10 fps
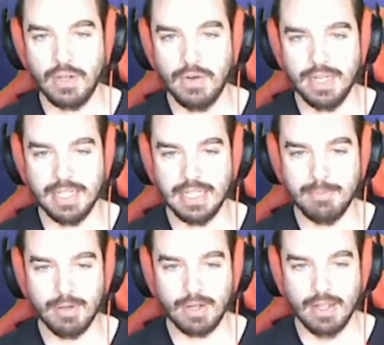going into this
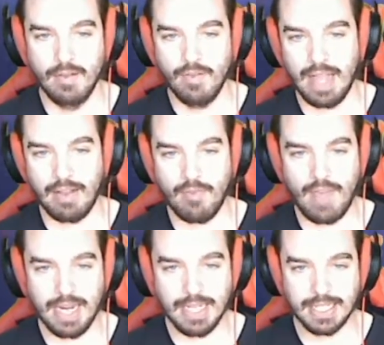book. Flag of
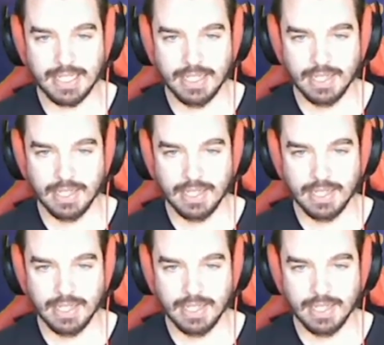Fennes.